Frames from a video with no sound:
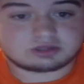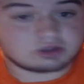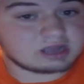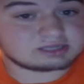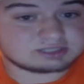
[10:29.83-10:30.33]

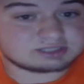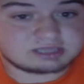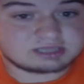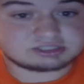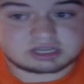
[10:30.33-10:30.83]
You're actually
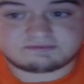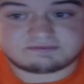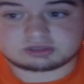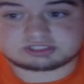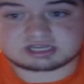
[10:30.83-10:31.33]
in Jake
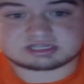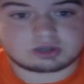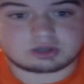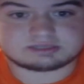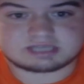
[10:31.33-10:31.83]
Voracek's
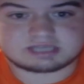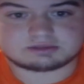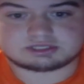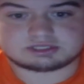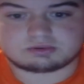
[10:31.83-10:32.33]

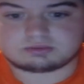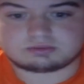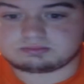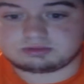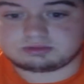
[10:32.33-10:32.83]
hometown, so
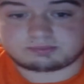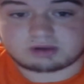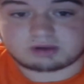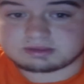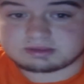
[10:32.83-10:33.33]
you'll
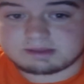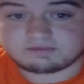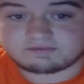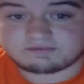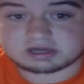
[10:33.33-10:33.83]
probably have
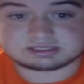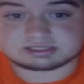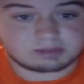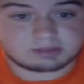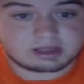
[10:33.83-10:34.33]
more Flyers
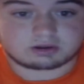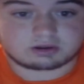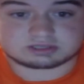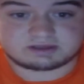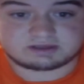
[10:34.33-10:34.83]
than
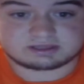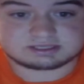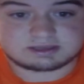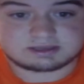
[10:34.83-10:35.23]
Blackhawks fans.